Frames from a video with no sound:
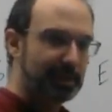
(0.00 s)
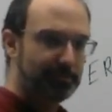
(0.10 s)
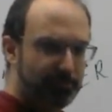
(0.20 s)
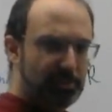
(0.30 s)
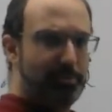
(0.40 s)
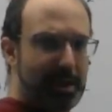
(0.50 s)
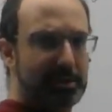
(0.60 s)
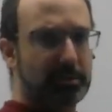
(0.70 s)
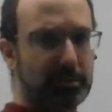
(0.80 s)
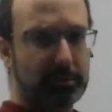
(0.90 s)
A
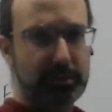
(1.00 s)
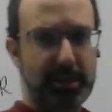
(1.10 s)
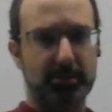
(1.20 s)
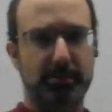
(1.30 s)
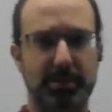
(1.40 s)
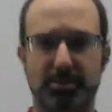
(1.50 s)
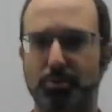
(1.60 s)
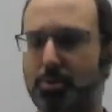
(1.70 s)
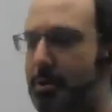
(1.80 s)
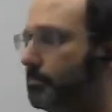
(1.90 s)
theoretical yield, as
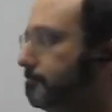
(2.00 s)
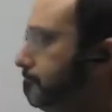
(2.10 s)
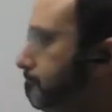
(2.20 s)
it were.